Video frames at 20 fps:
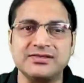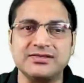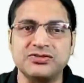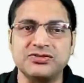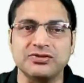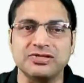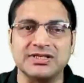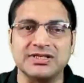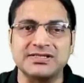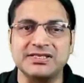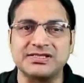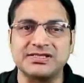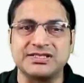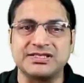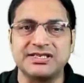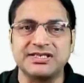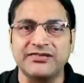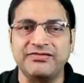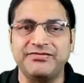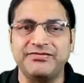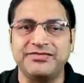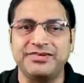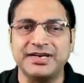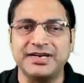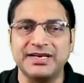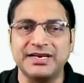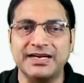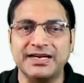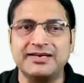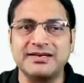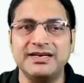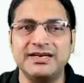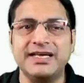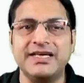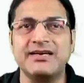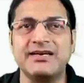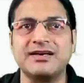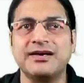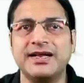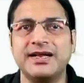So, this is definitely
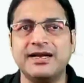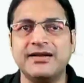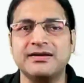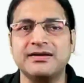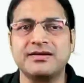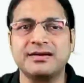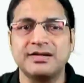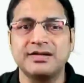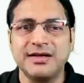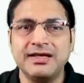incorrect.